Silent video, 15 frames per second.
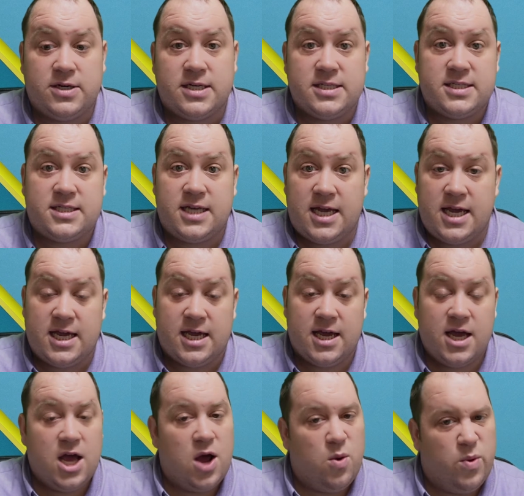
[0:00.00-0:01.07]
see,
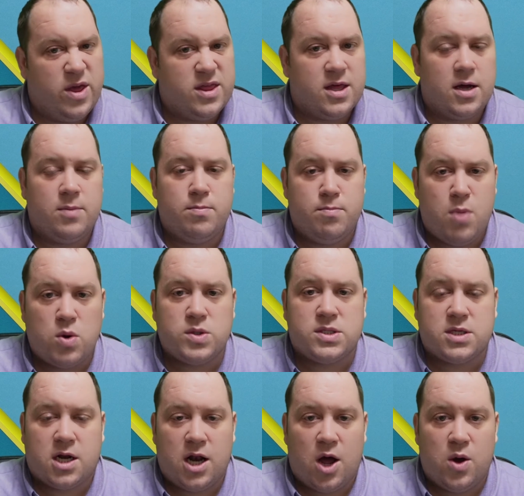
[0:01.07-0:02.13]
with most
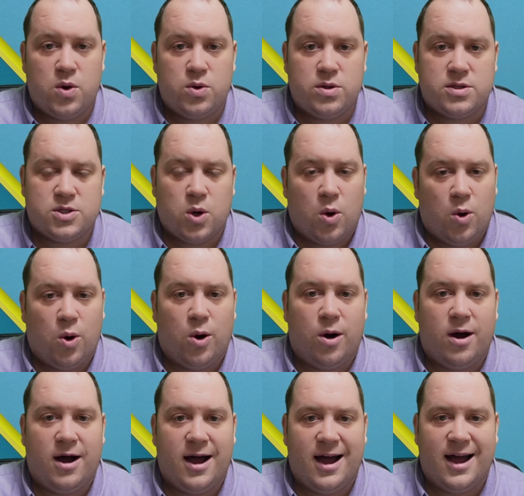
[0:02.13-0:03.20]
clothes or
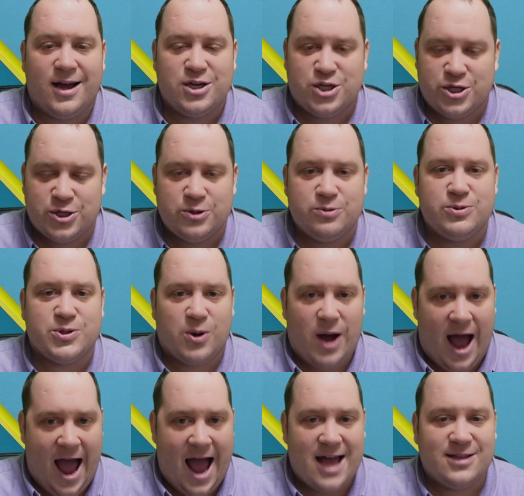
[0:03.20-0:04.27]
shoes or
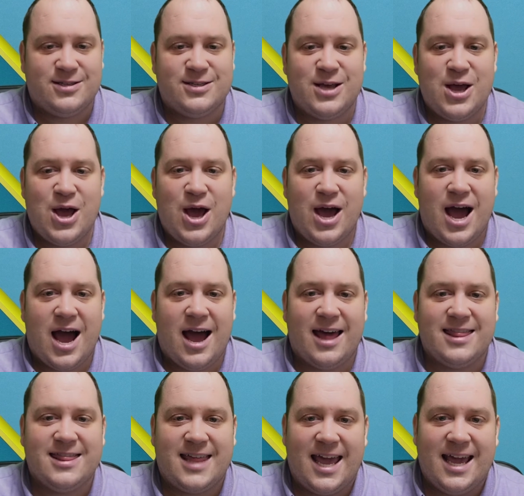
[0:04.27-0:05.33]
hats,
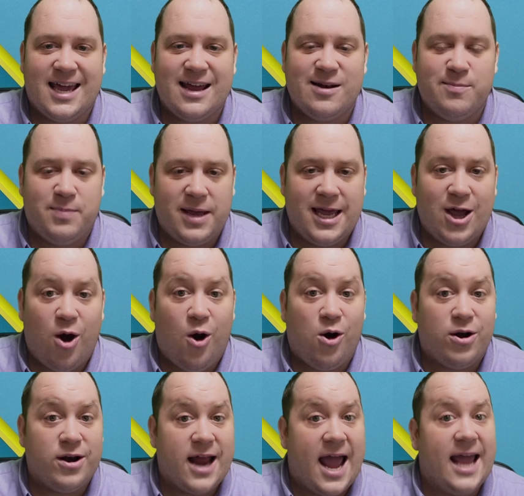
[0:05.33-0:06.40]
they can be on
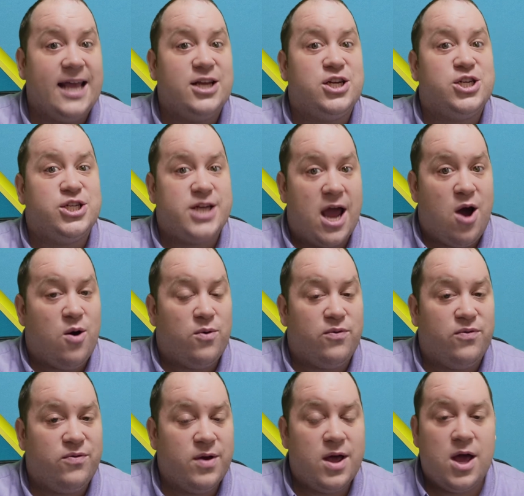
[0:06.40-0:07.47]
a shelf,
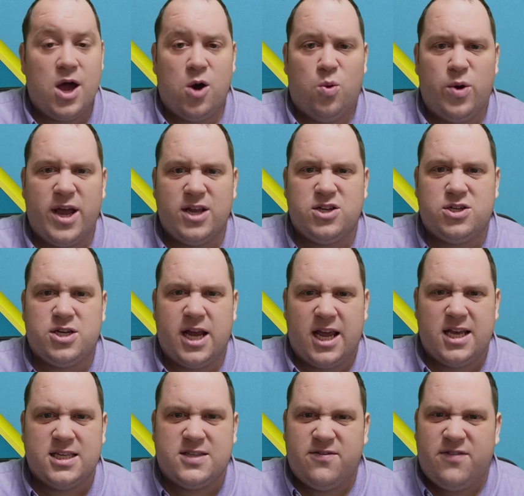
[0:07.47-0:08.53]
which
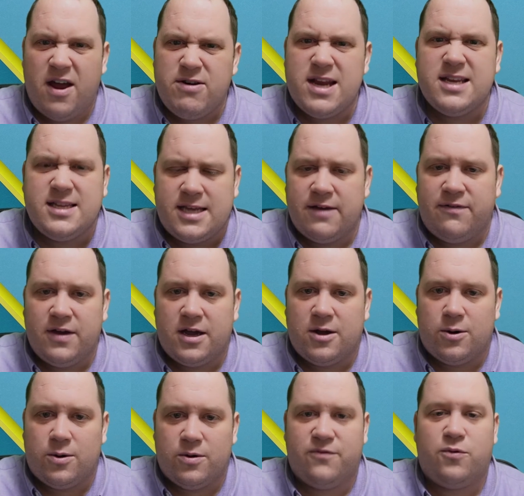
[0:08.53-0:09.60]
is very
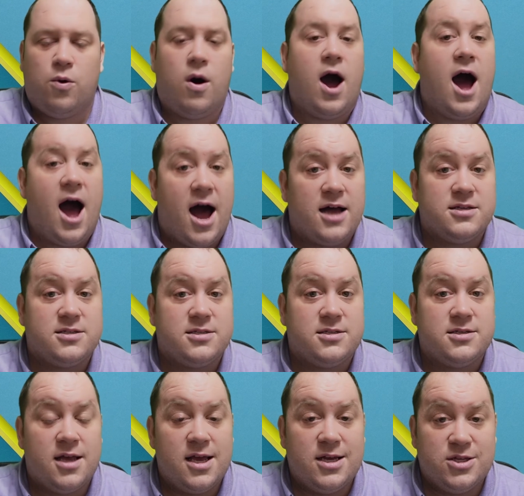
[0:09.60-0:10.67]
difficult for us
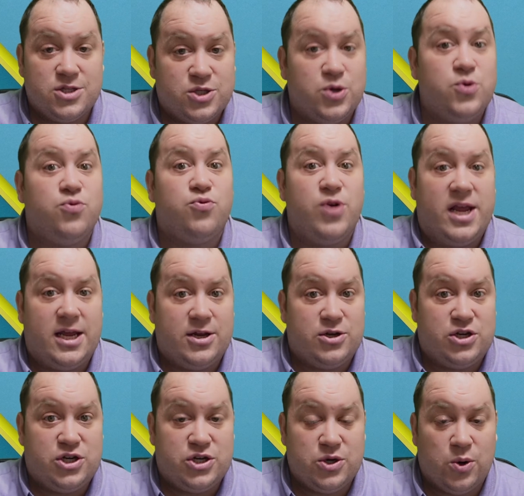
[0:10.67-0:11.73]
to
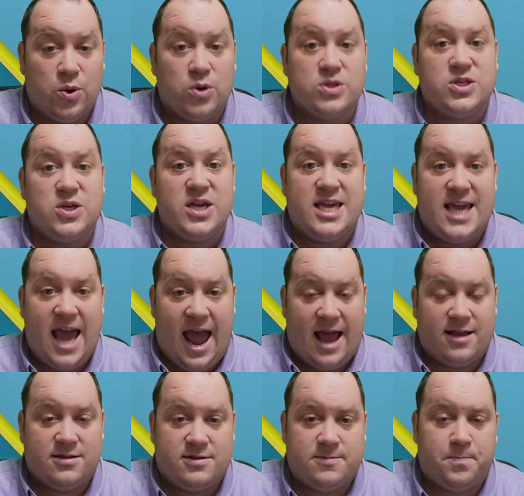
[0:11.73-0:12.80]
reach or to get.